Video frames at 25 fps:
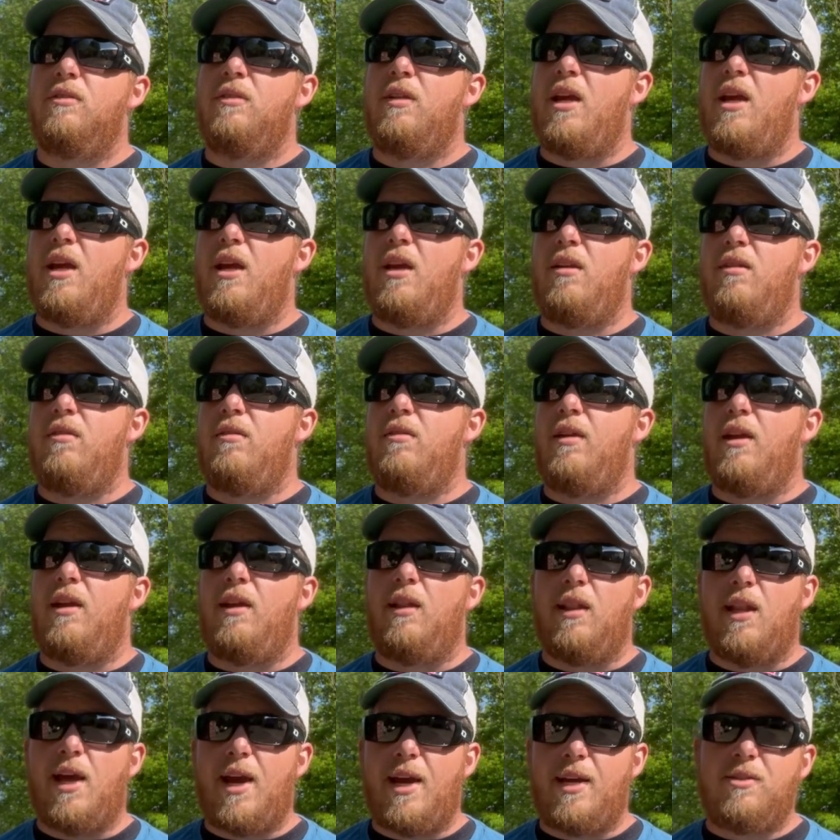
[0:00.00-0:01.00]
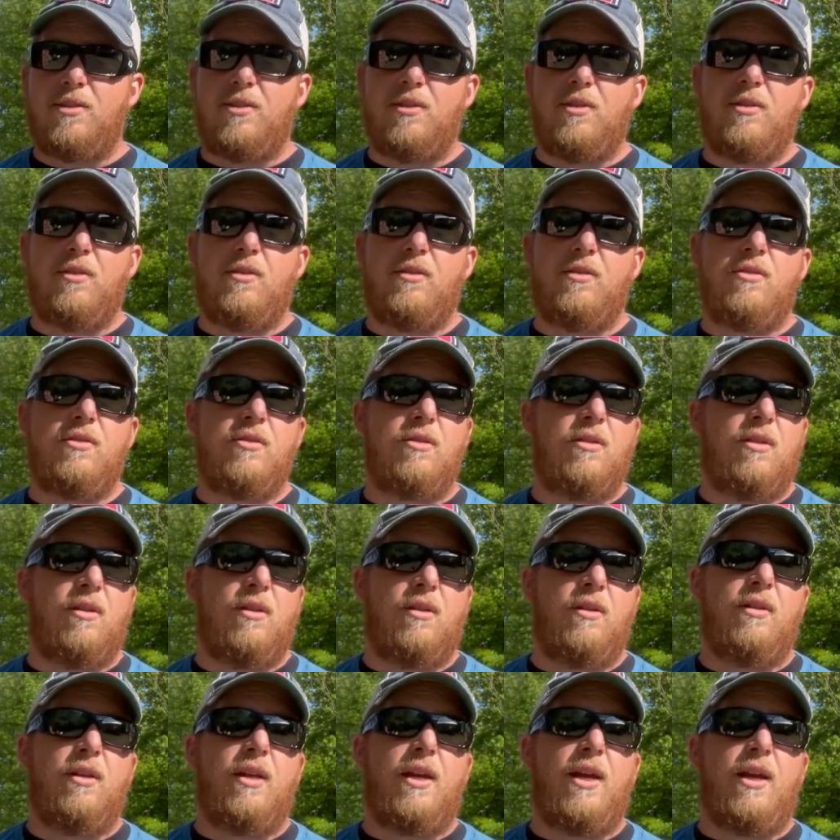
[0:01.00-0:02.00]
and license,
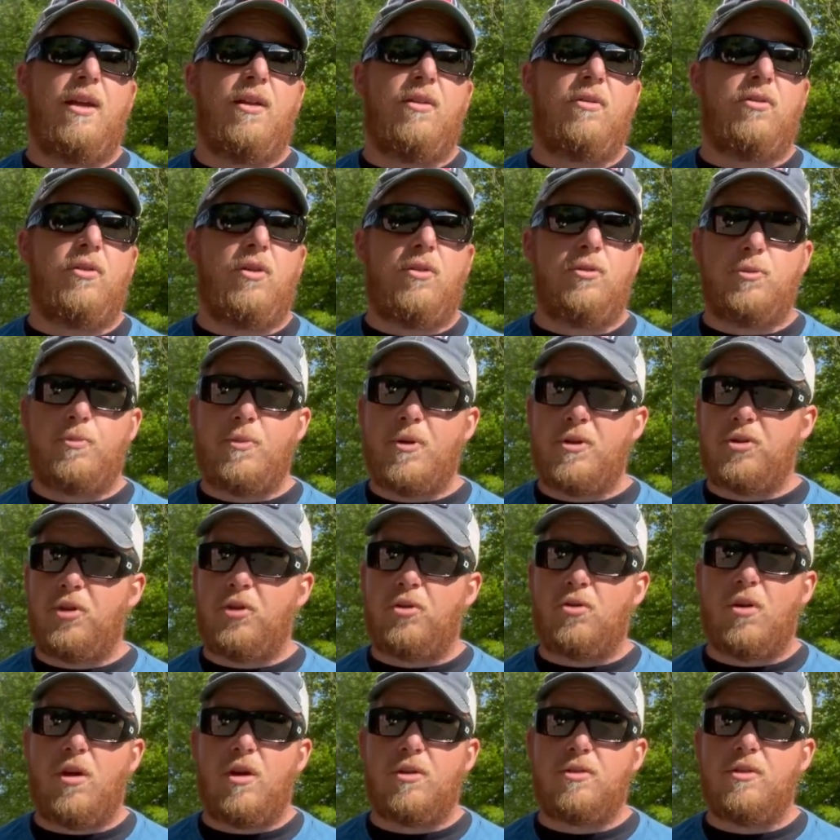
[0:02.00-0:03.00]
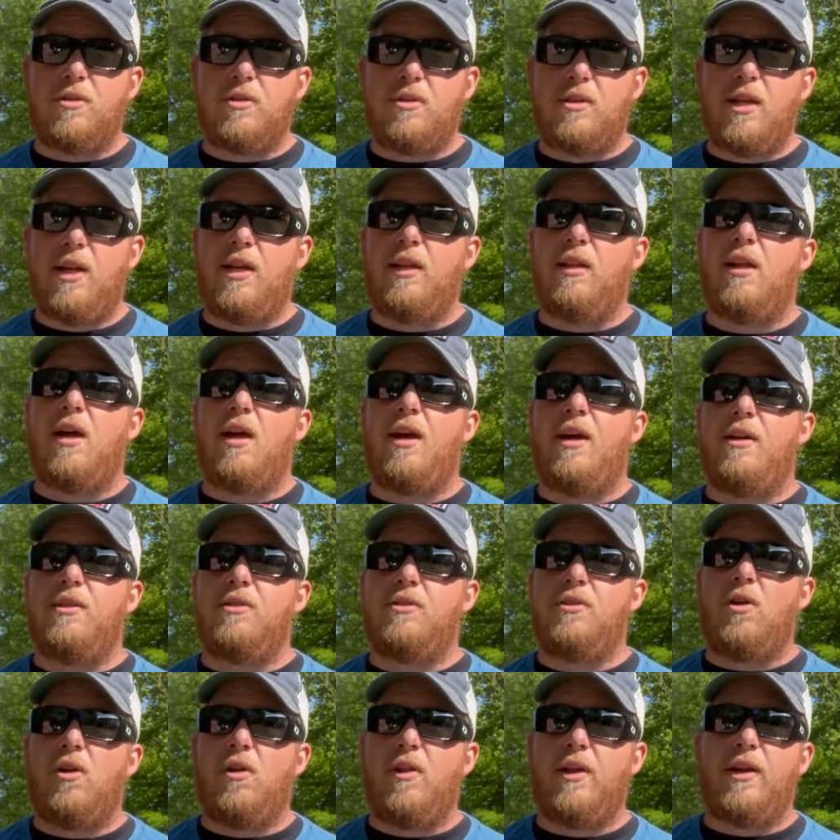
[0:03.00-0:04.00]
and especially crossing state lines
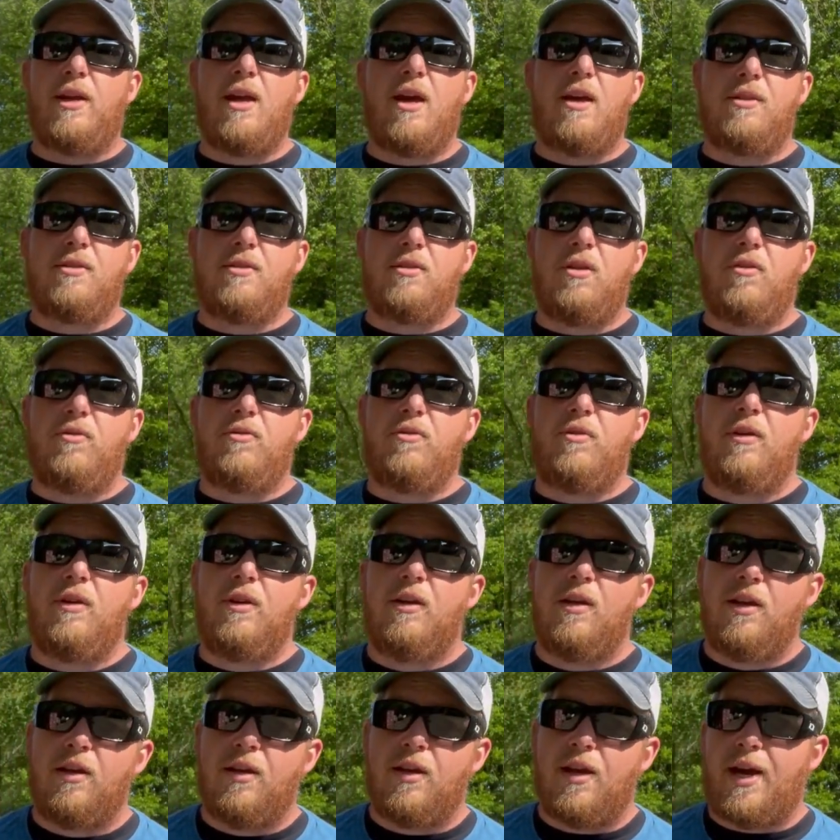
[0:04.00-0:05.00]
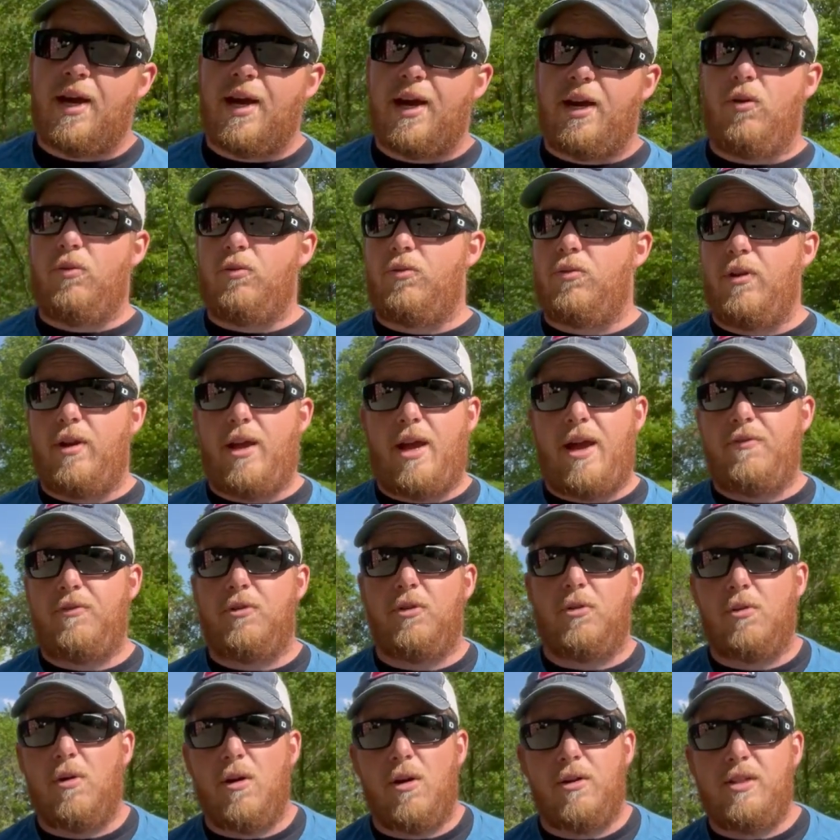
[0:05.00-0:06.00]
and all that kind of stuff. I don't have to
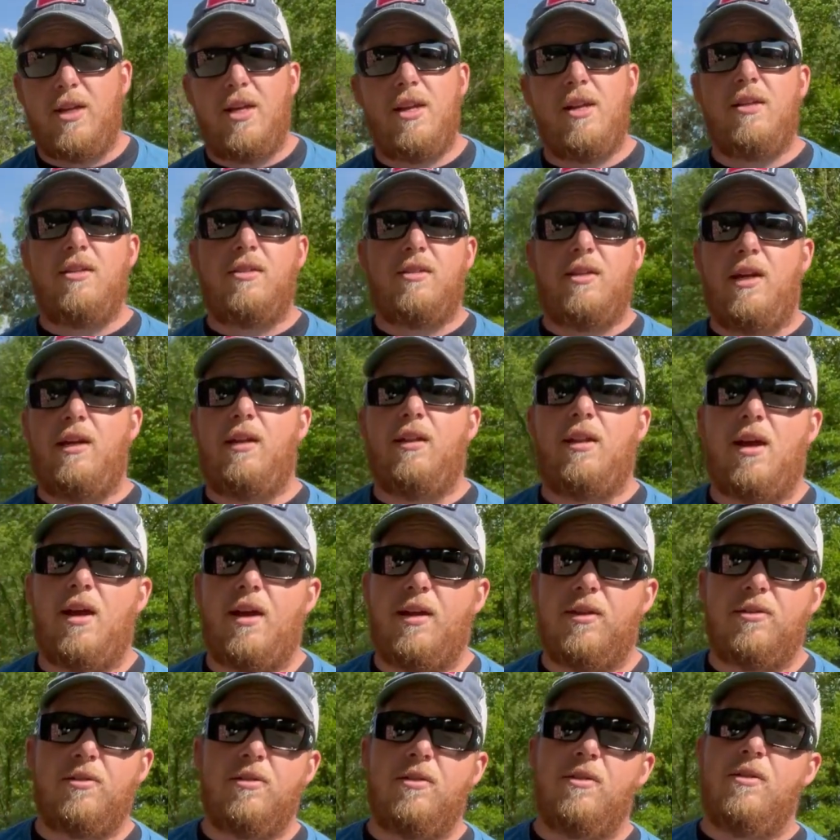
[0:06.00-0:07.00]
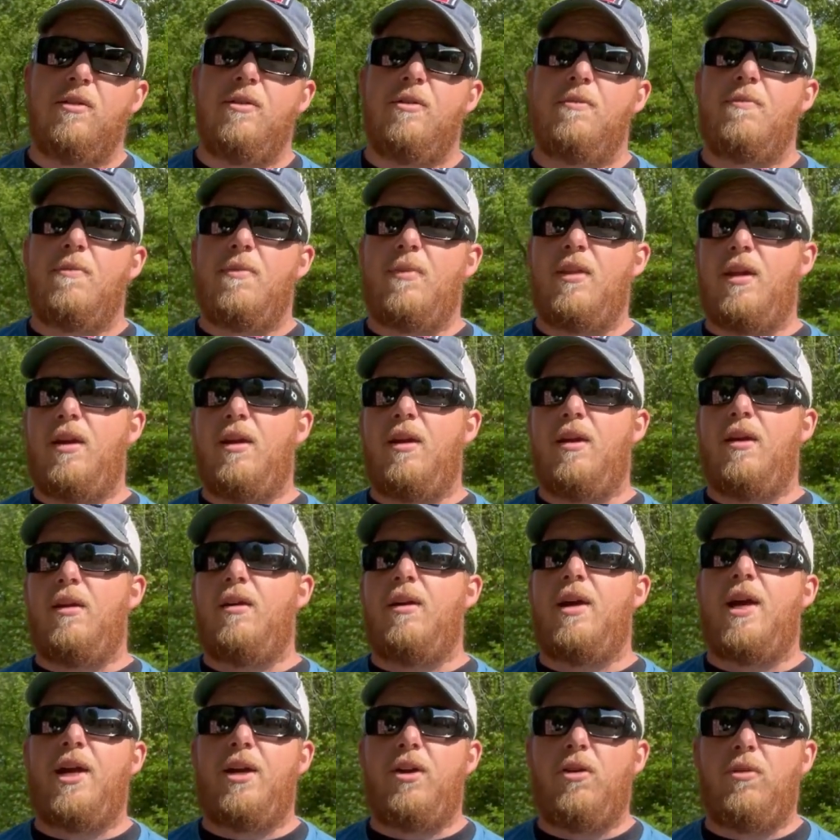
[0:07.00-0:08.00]
cross any state lines.
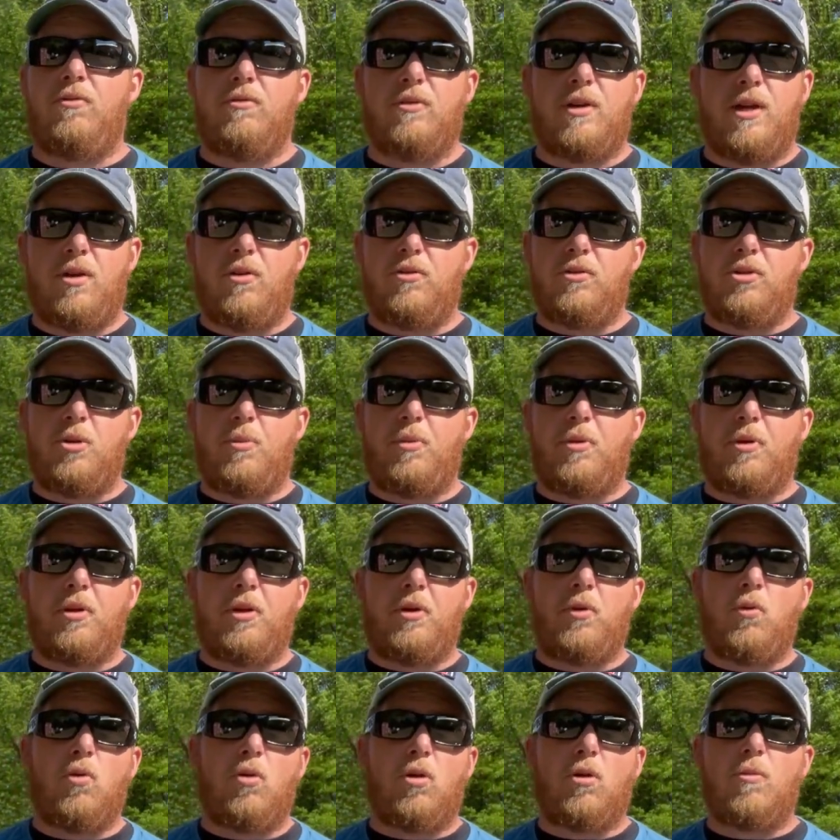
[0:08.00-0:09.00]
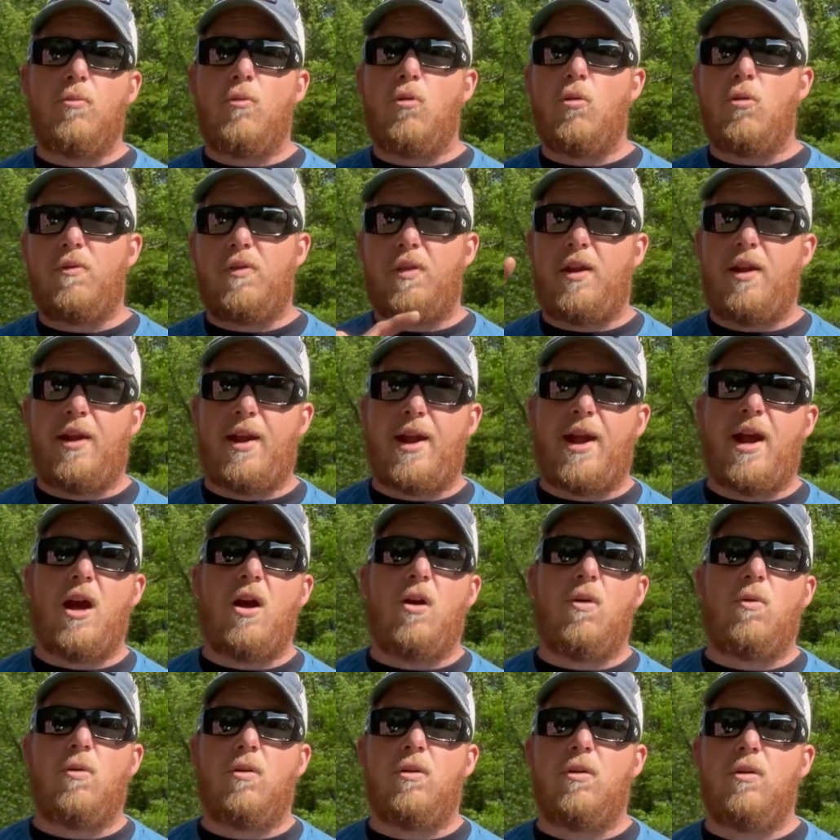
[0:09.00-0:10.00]
I don't typically work more than an
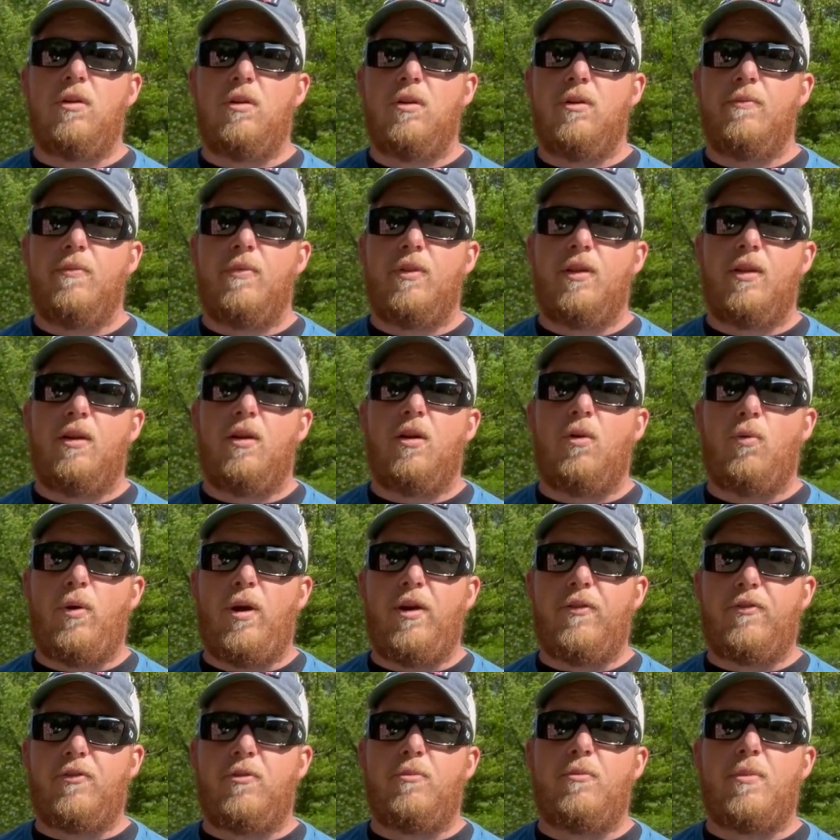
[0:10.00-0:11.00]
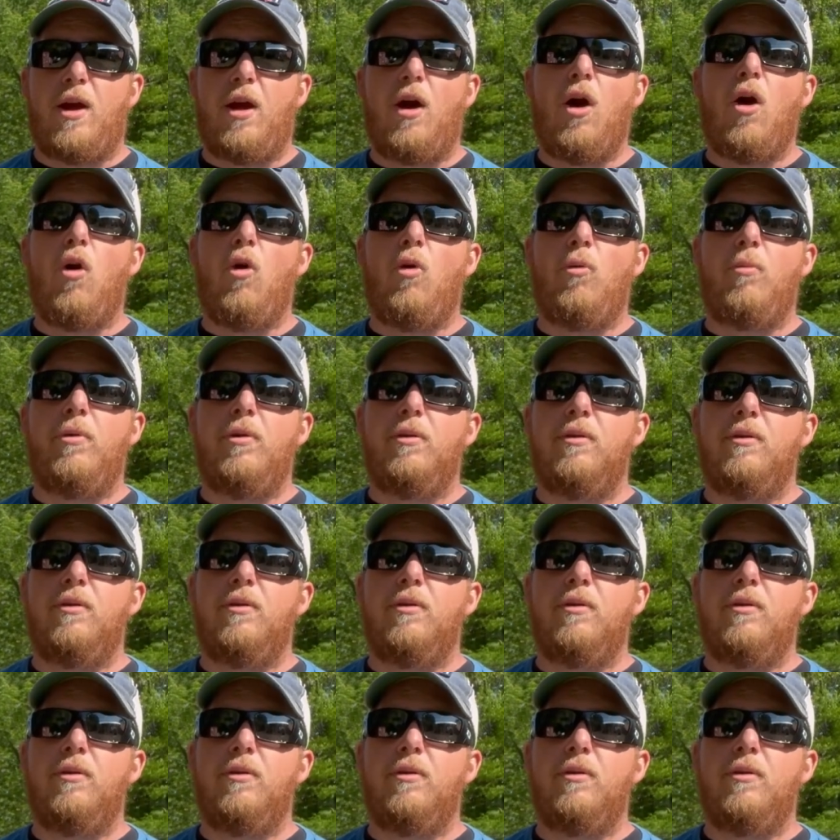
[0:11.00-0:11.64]
hour away from my home.